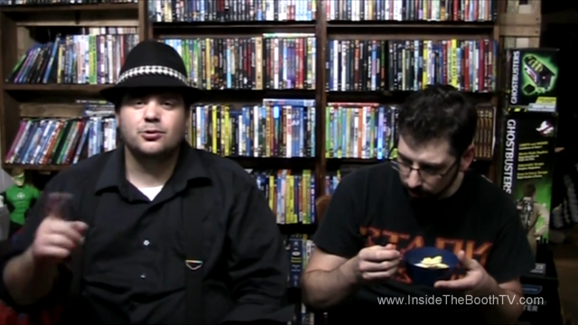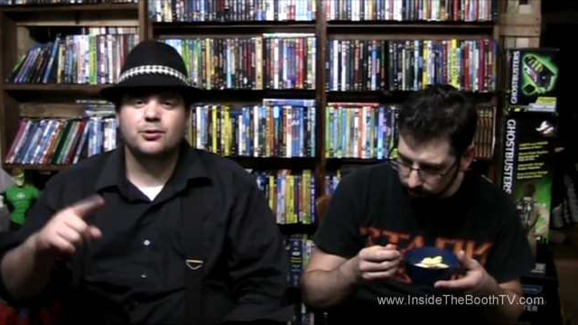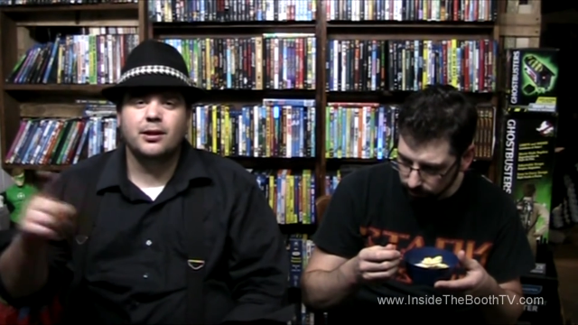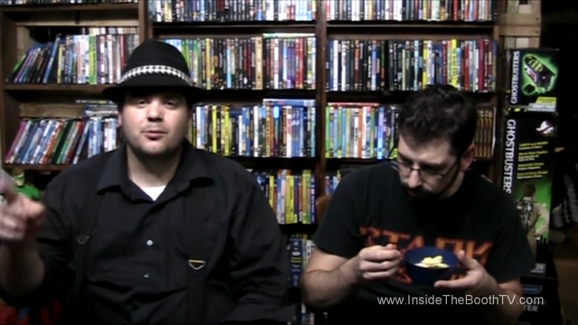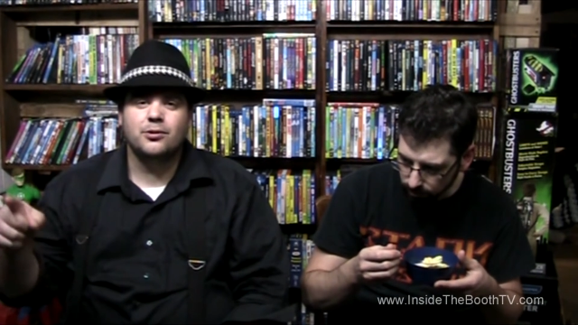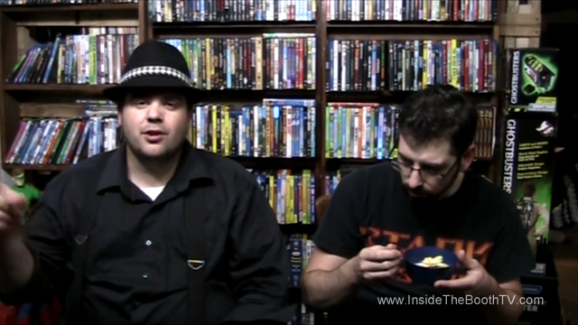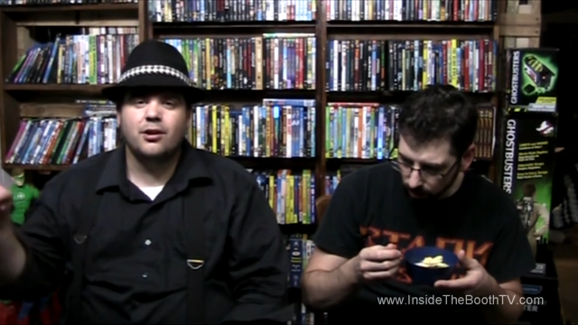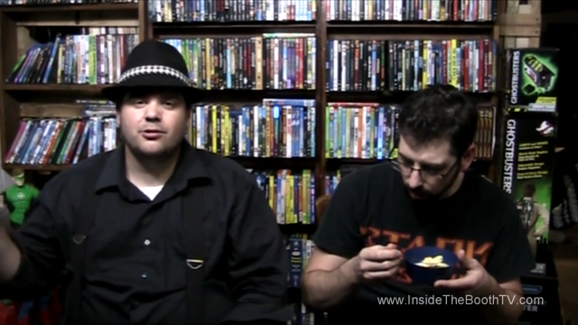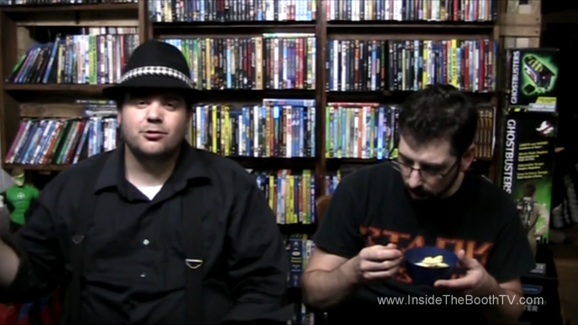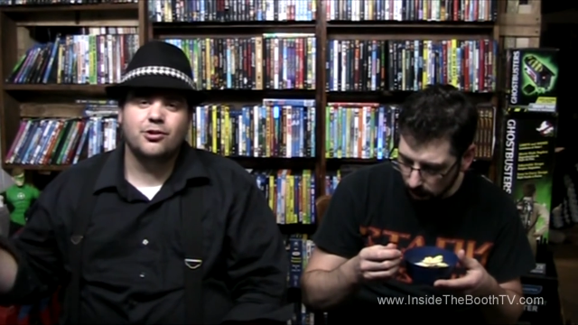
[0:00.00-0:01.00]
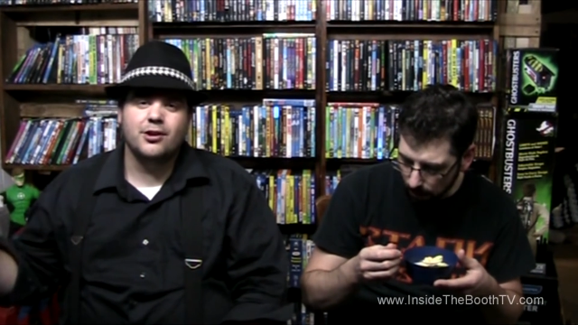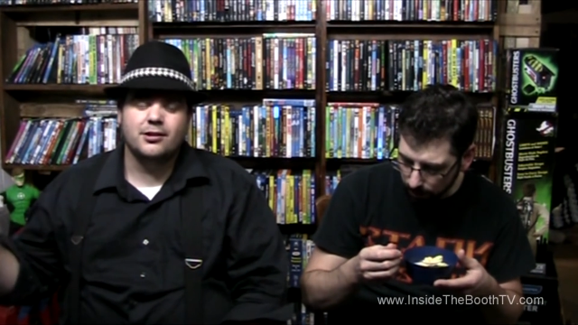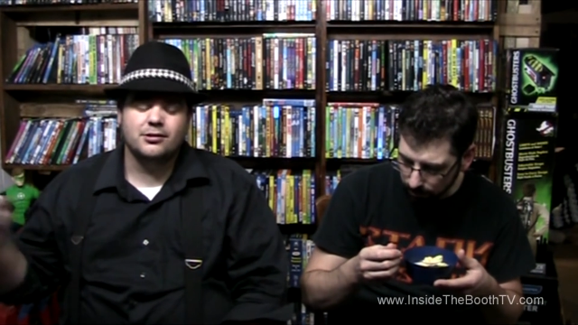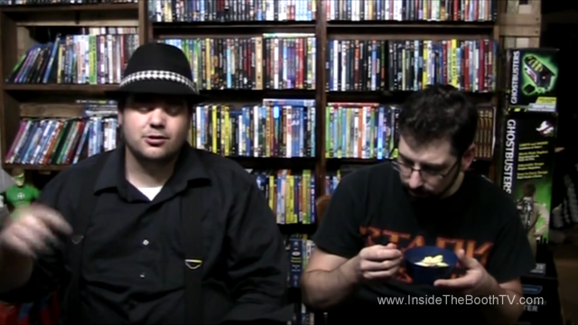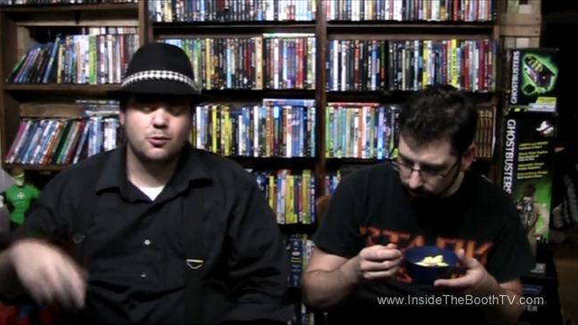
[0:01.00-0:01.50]
Speaker 1: do that with other
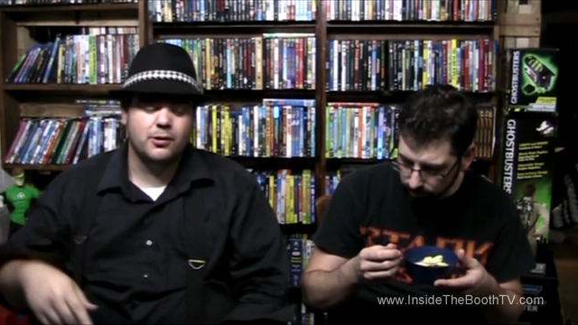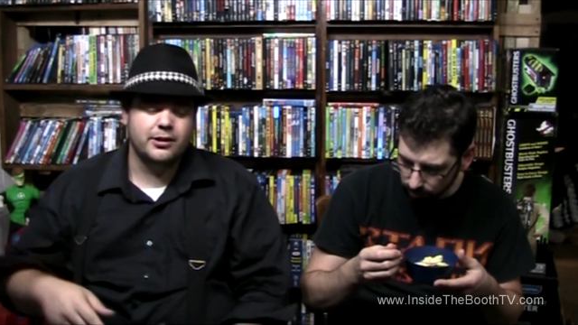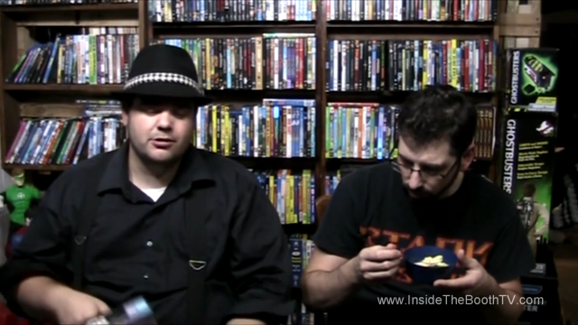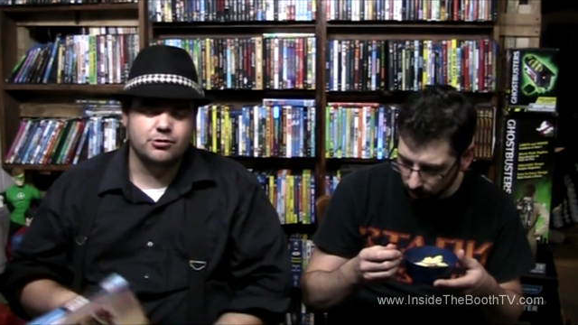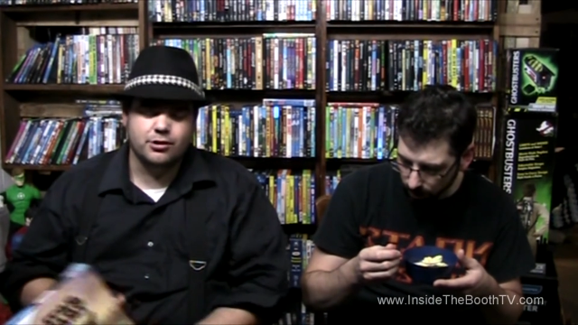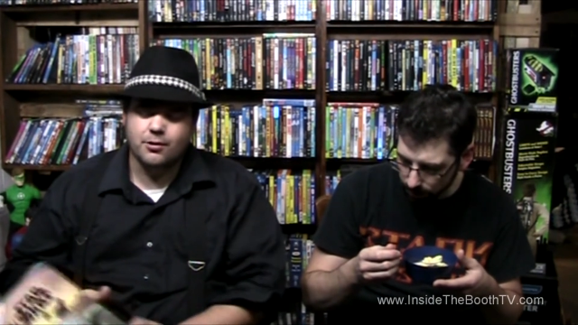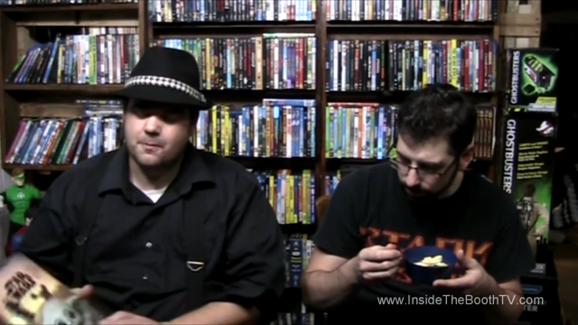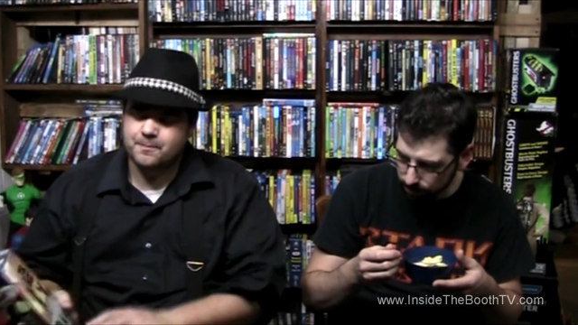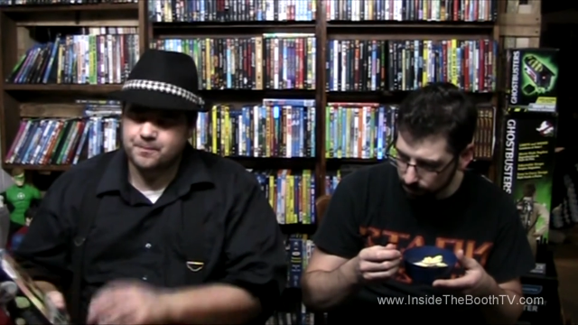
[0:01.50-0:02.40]
things 20 years ago.